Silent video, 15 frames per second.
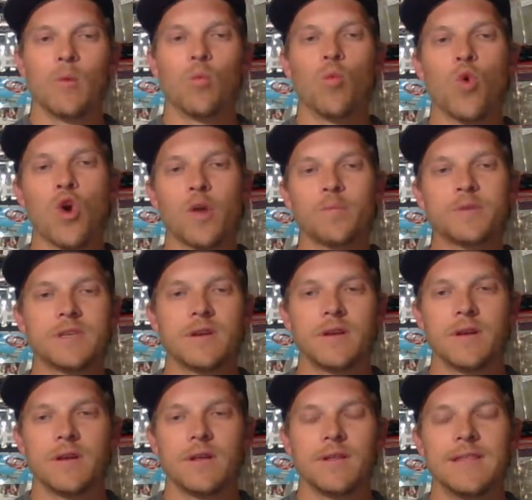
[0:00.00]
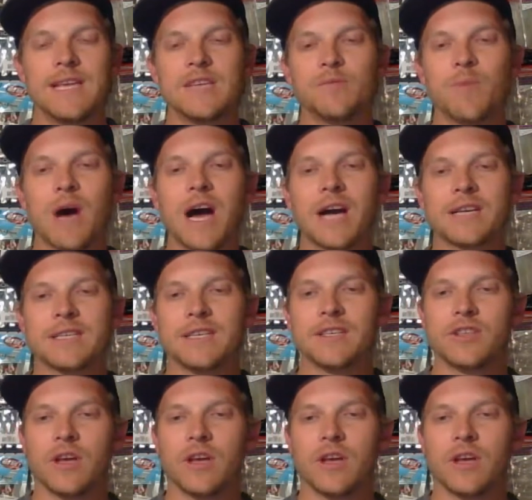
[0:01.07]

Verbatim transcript: warps these boxes.